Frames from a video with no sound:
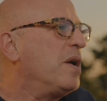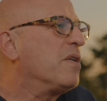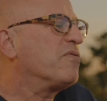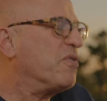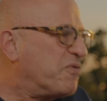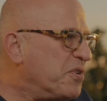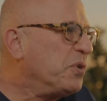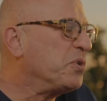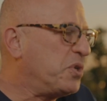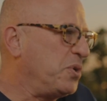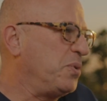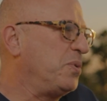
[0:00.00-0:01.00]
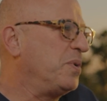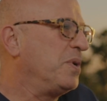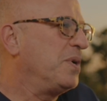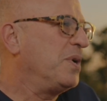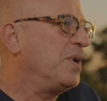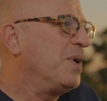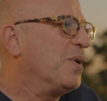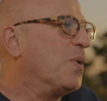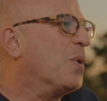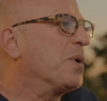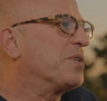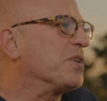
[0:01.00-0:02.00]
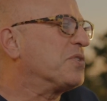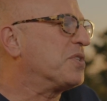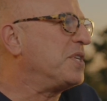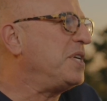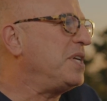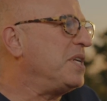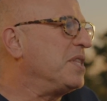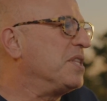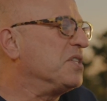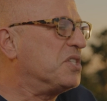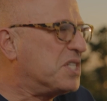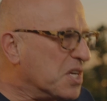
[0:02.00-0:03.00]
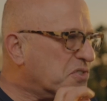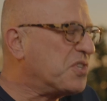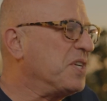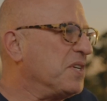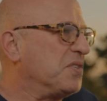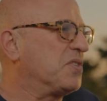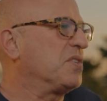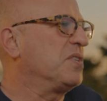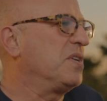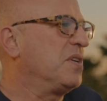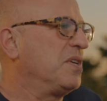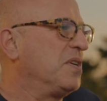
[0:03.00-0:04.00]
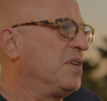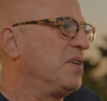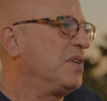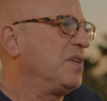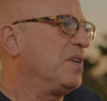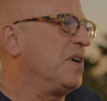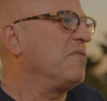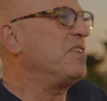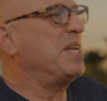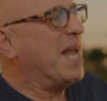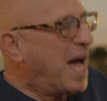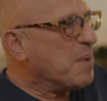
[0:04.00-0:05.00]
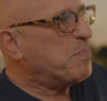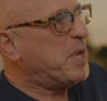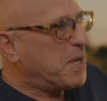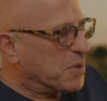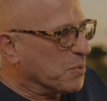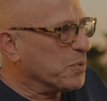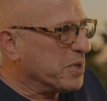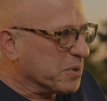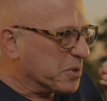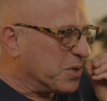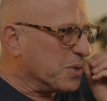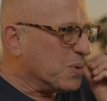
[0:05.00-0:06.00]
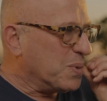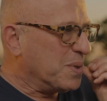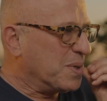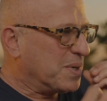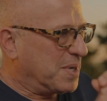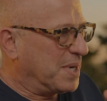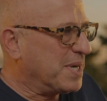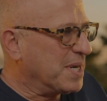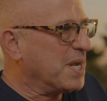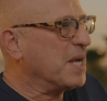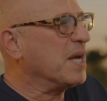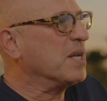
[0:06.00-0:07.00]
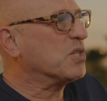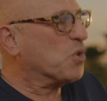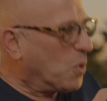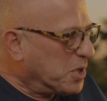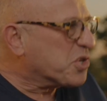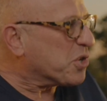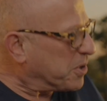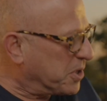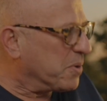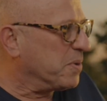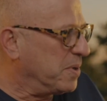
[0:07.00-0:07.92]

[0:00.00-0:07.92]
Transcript: fulfill you? Or does the dissonance of it not being the real you torture you?